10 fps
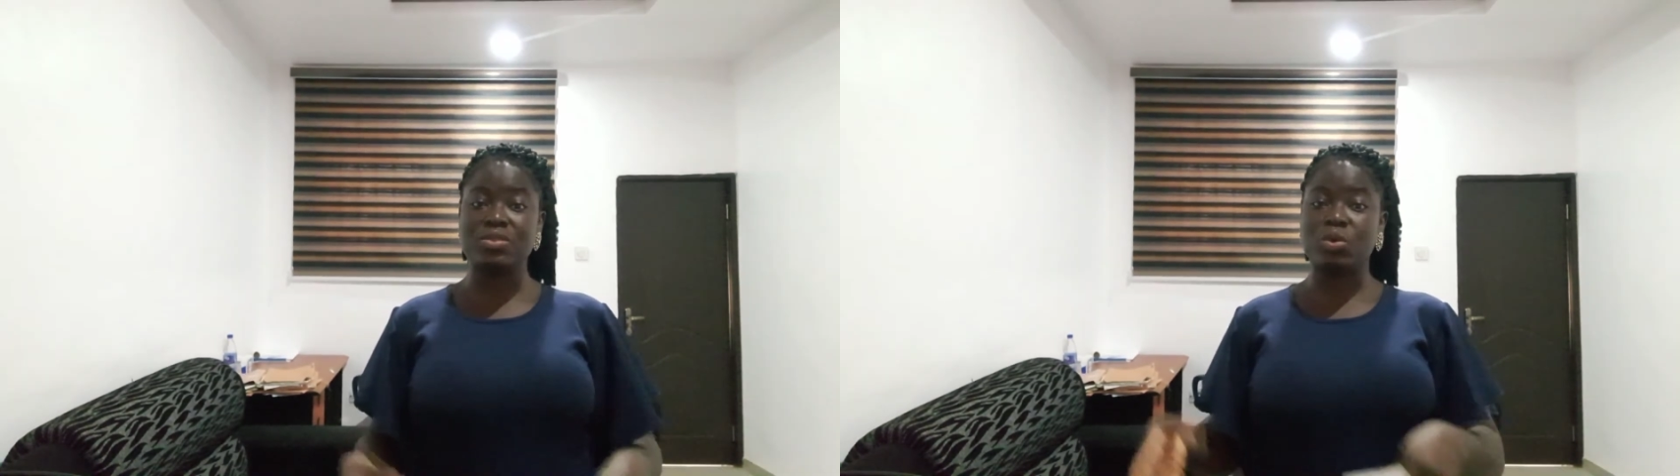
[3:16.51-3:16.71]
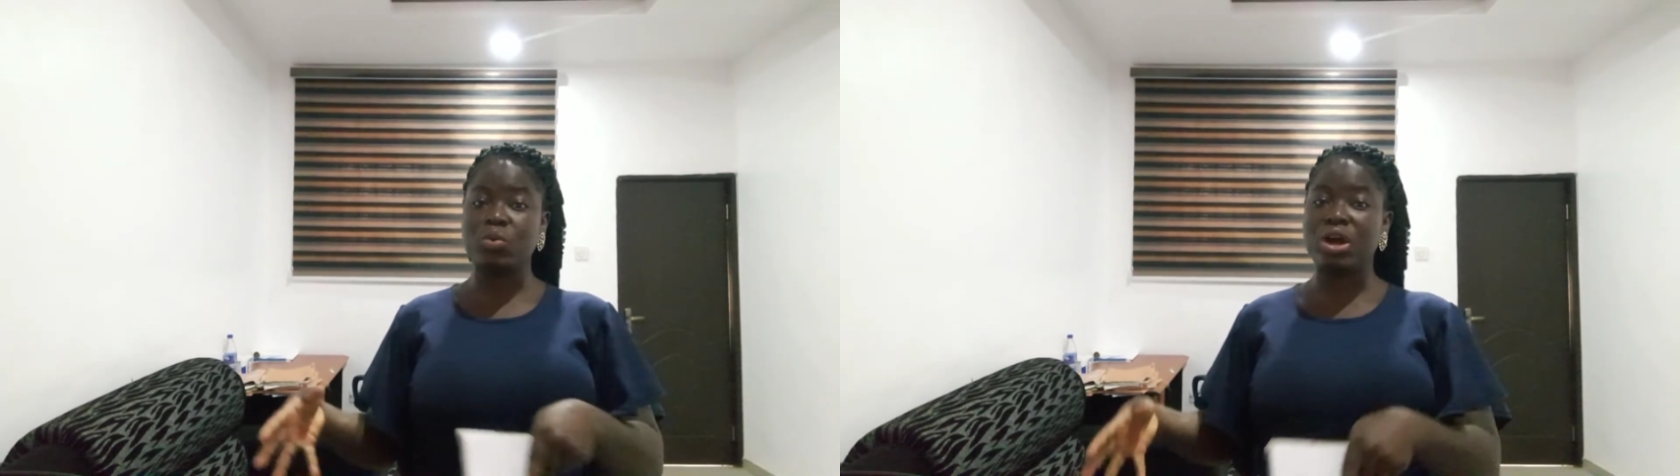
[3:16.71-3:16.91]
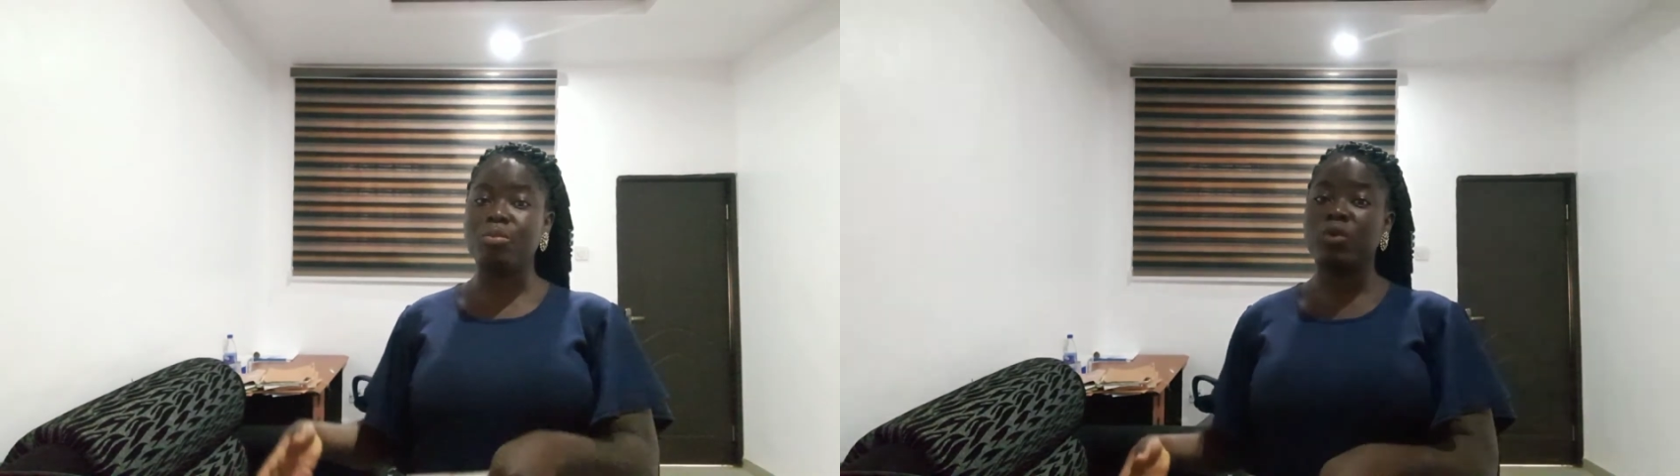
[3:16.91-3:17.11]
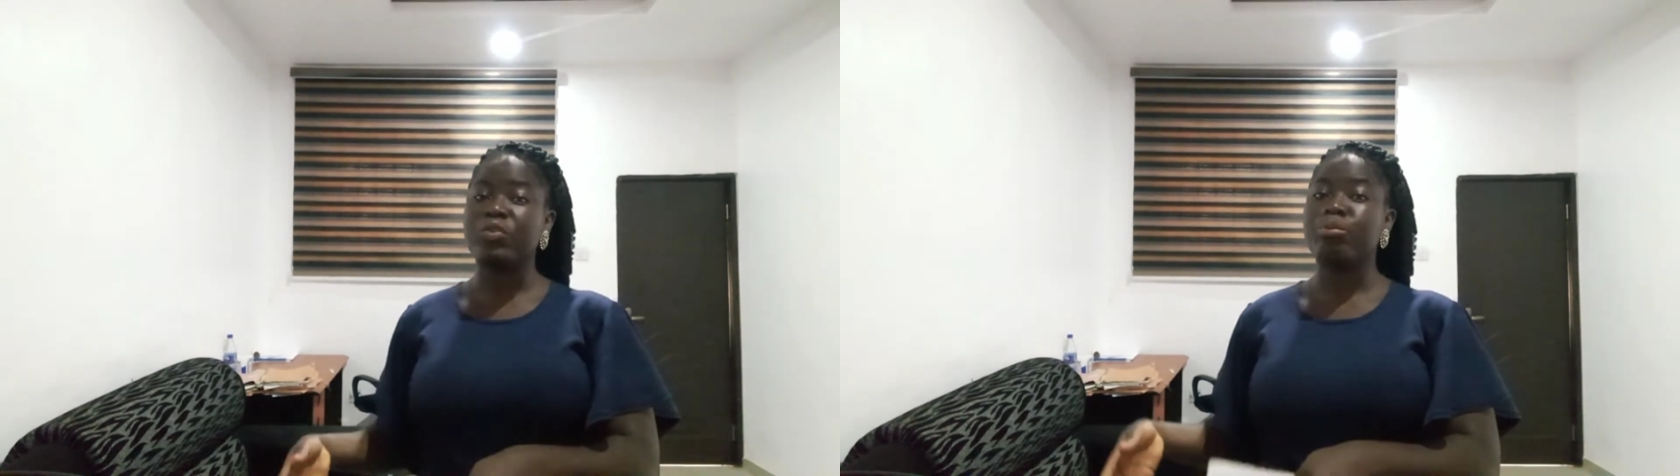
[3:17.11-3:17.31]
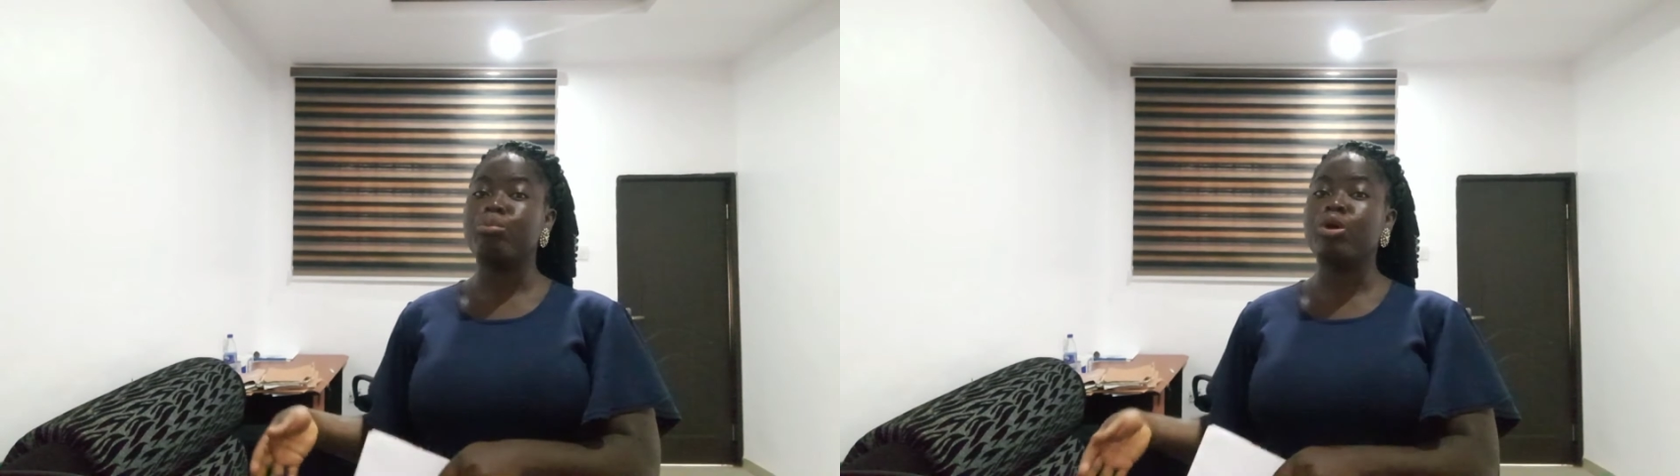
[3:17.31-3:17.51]
in the realm
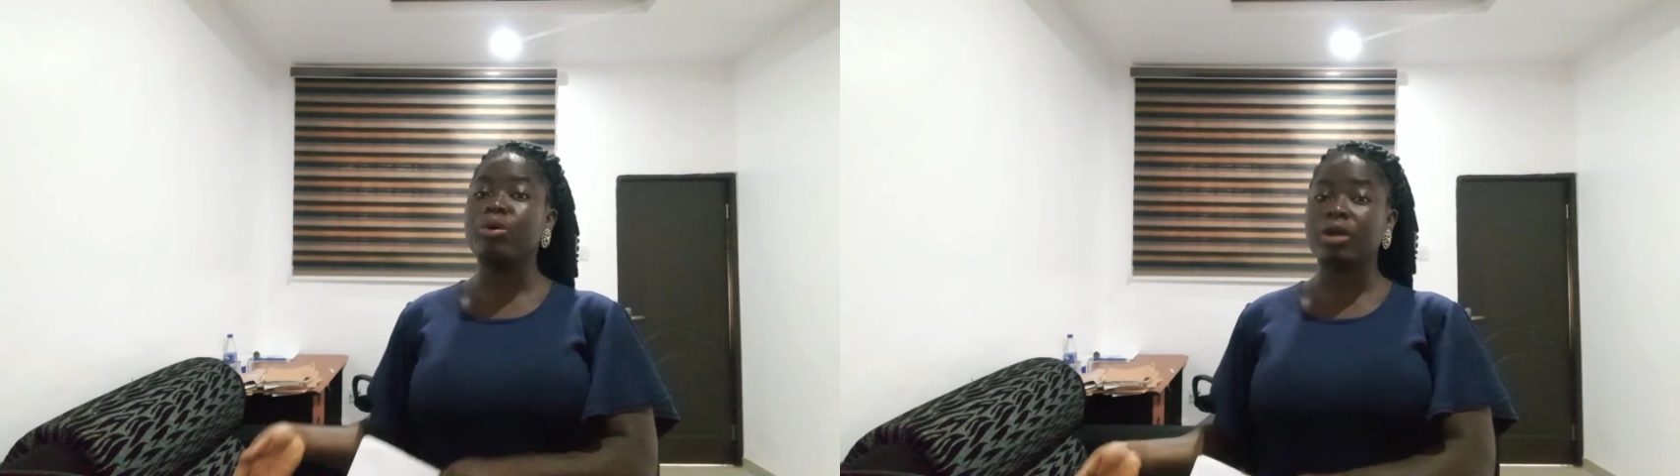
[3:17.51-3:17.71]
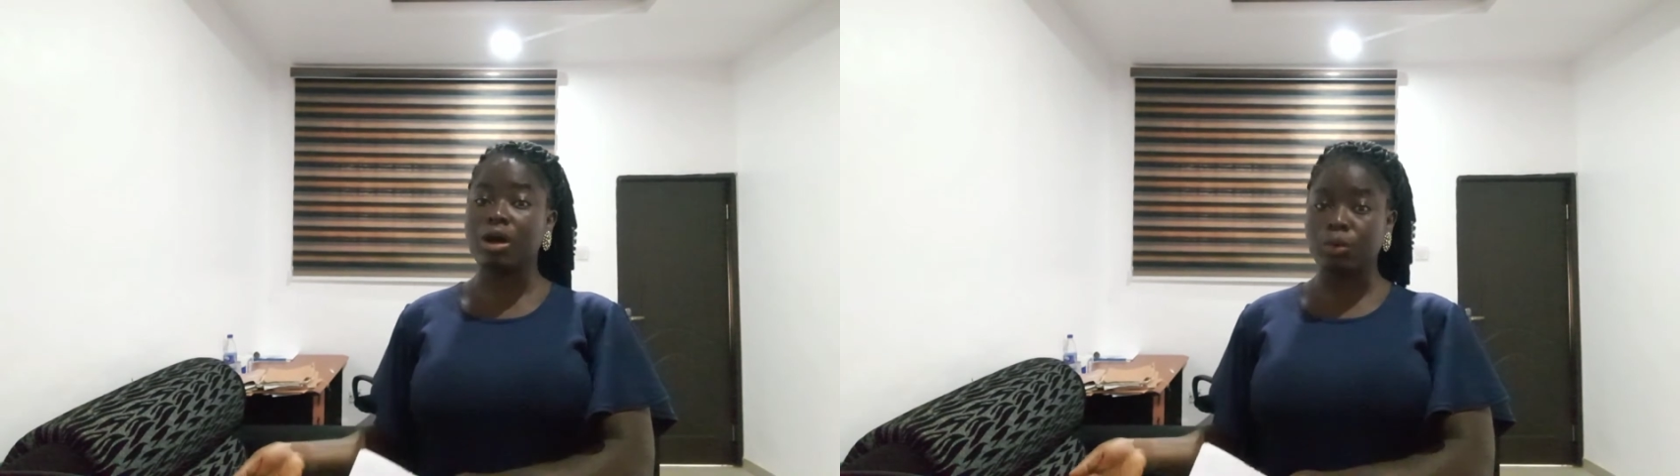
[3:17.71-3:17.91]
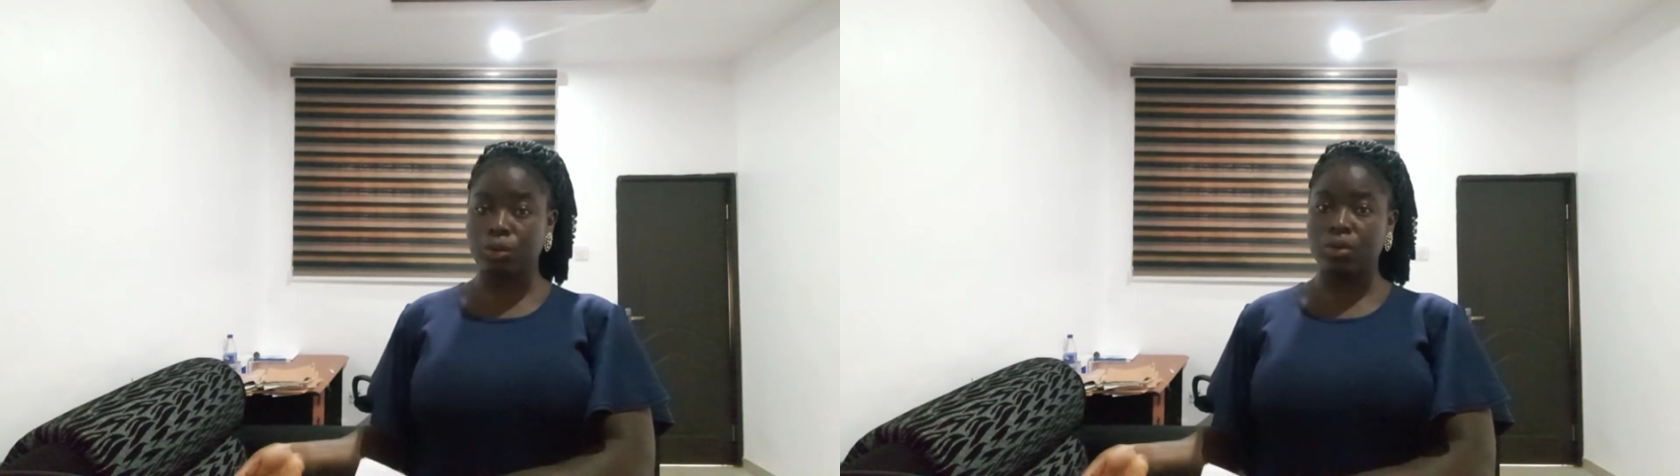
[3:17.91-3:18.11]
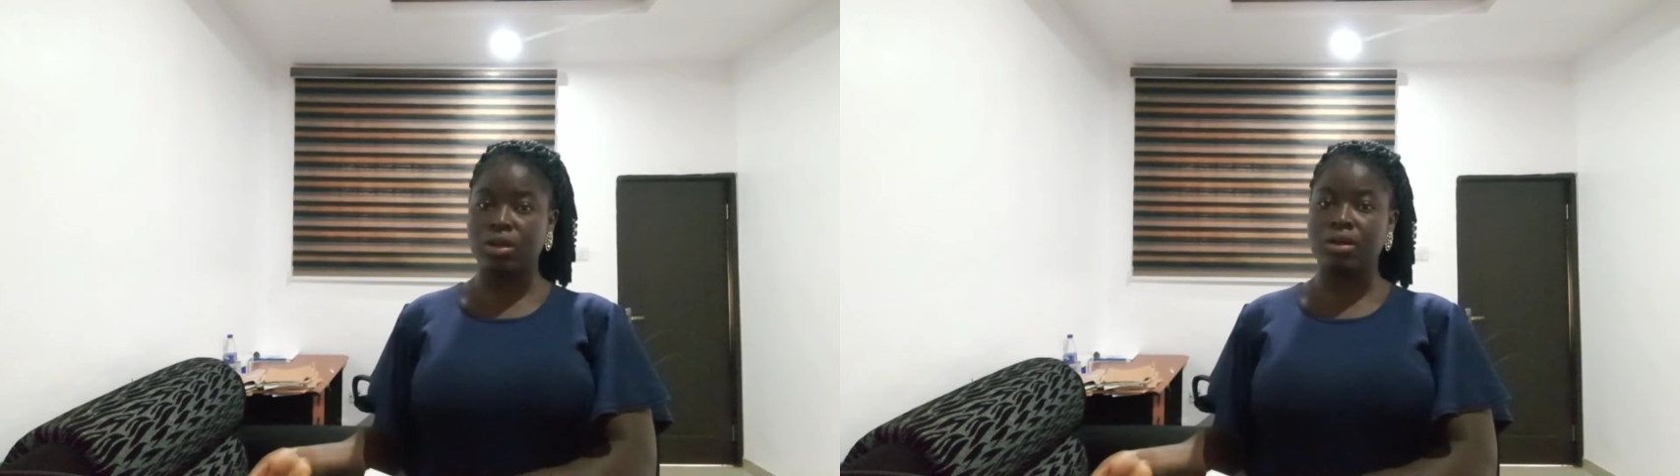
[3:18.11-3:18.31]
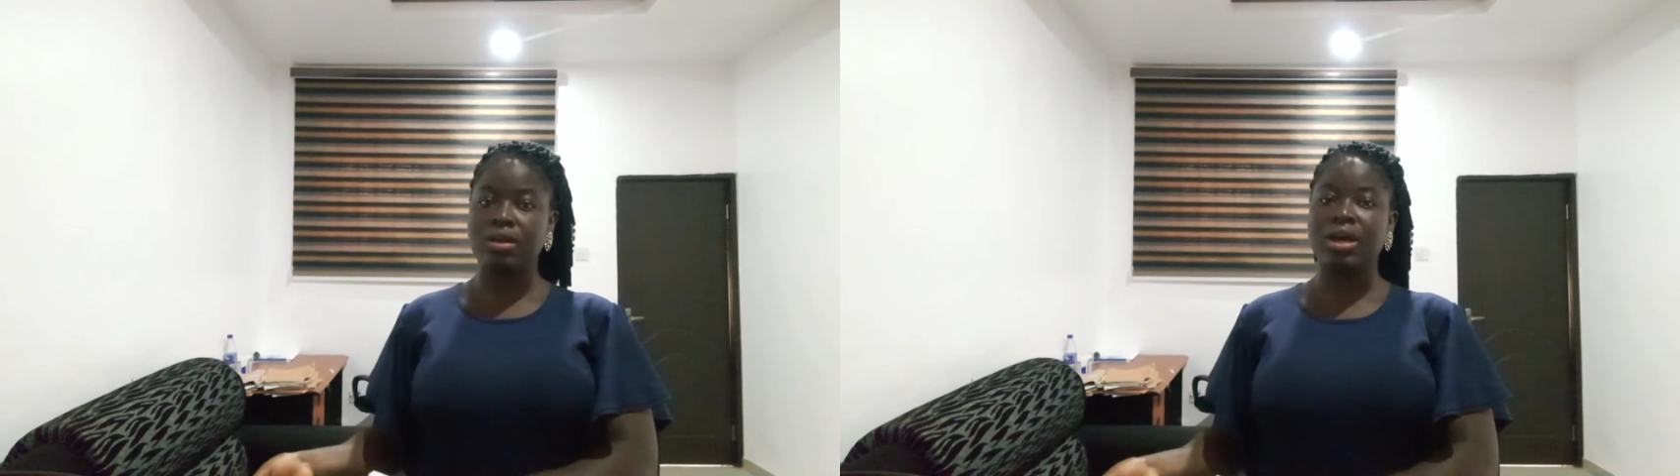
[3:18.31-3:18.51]
of a moral wrong,